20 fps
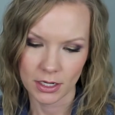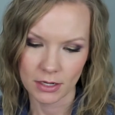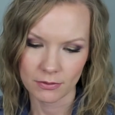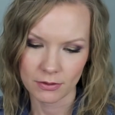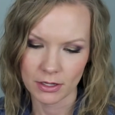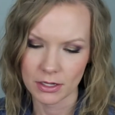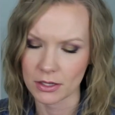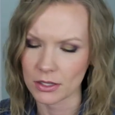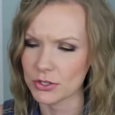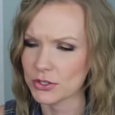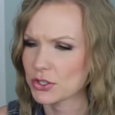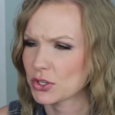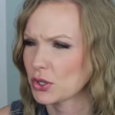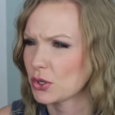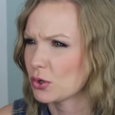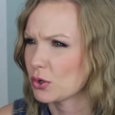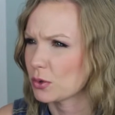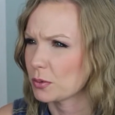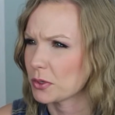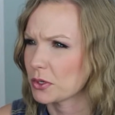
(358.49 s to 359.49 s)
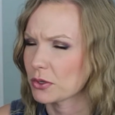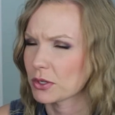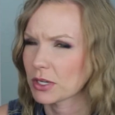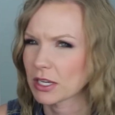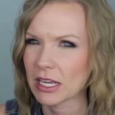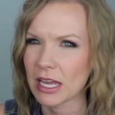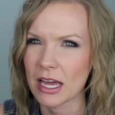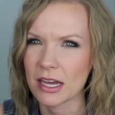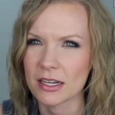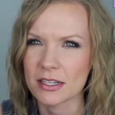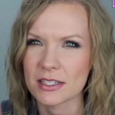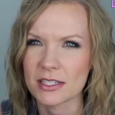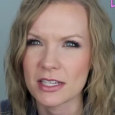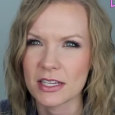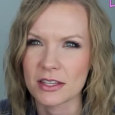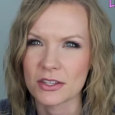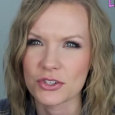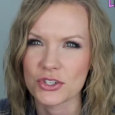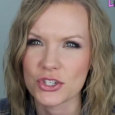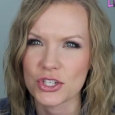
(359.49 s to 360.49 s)
Even in the tube, you can kind of
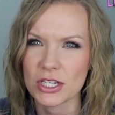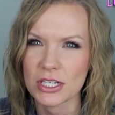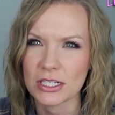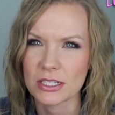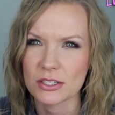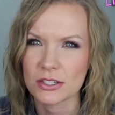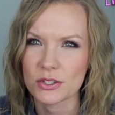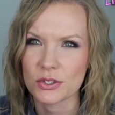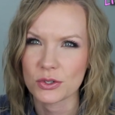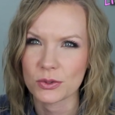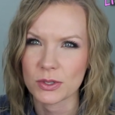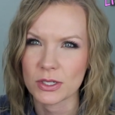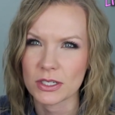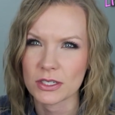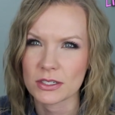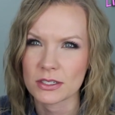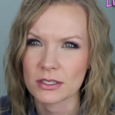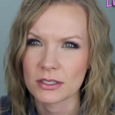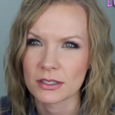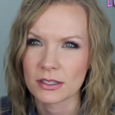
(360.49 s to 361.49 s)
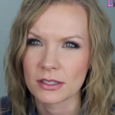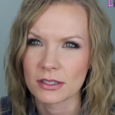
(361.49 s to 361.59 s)
see the sheen to it.